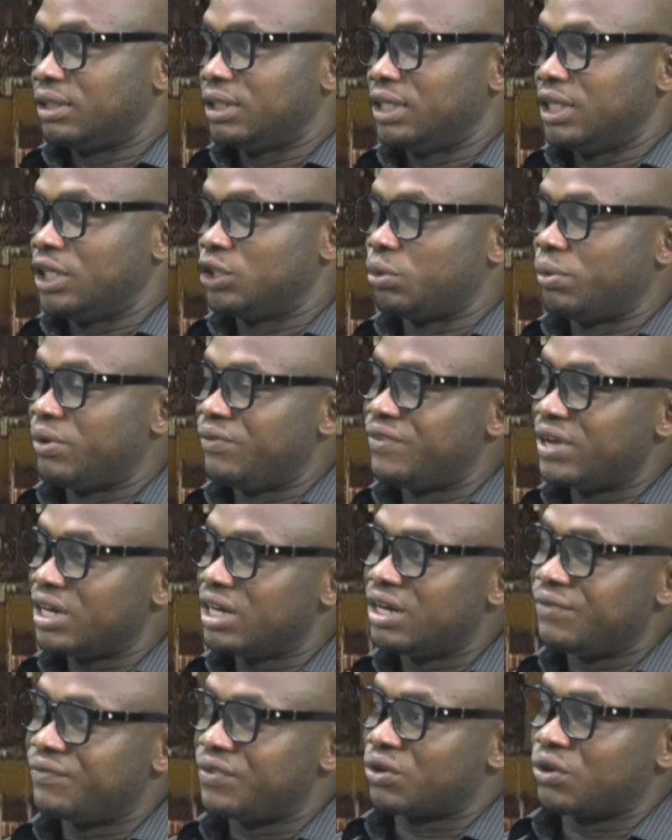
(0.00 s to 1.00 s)
it will be very
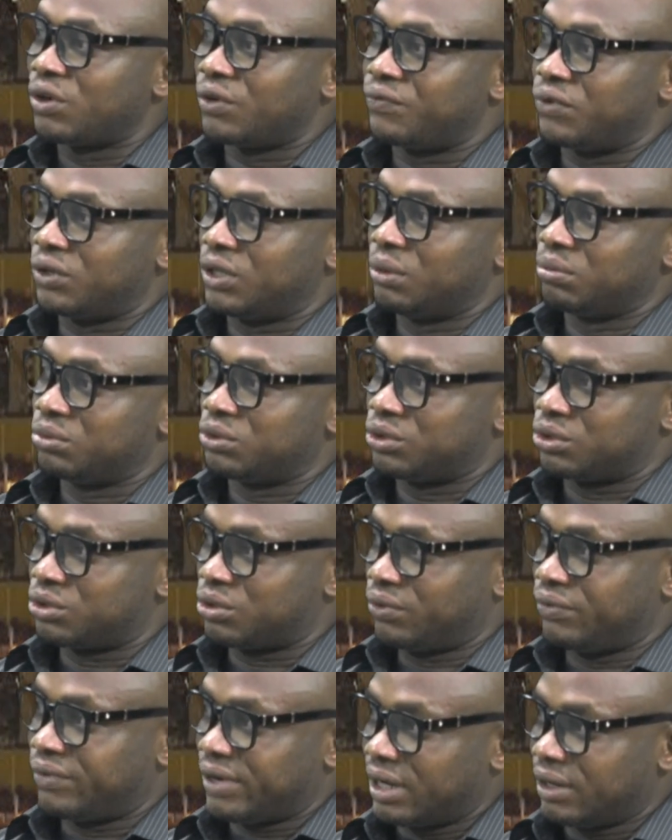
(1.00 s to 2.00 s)
difficult for them to
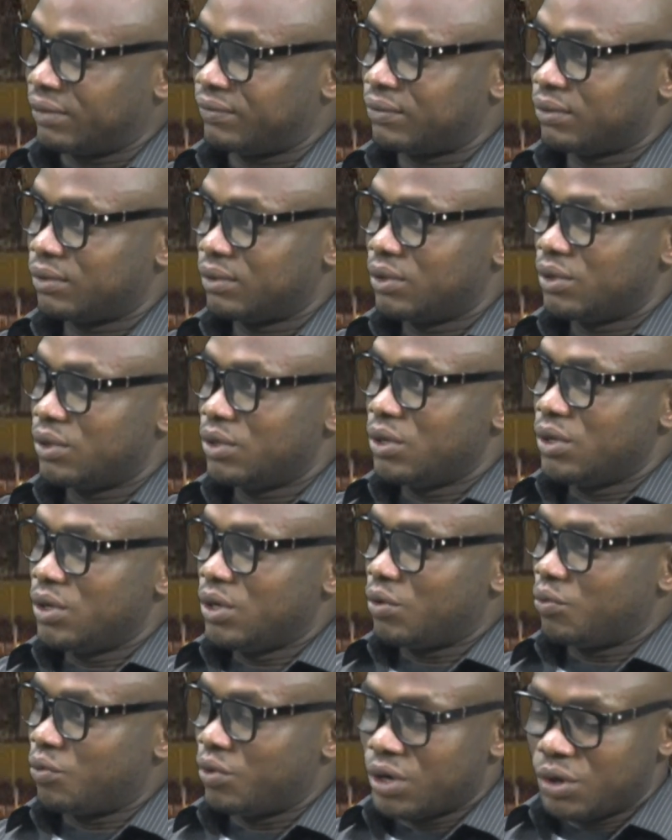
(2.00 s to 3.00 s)
survive
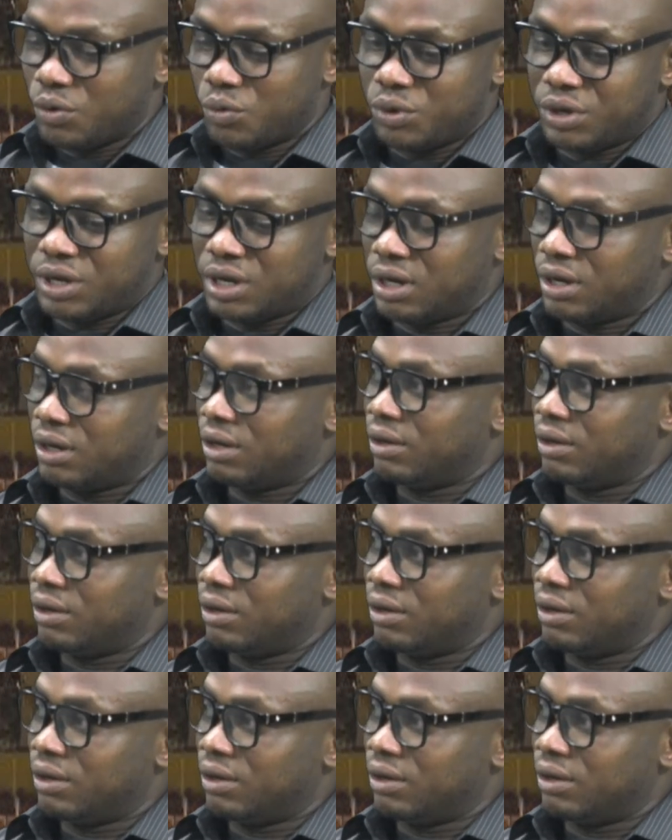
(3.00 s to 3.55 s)
when we are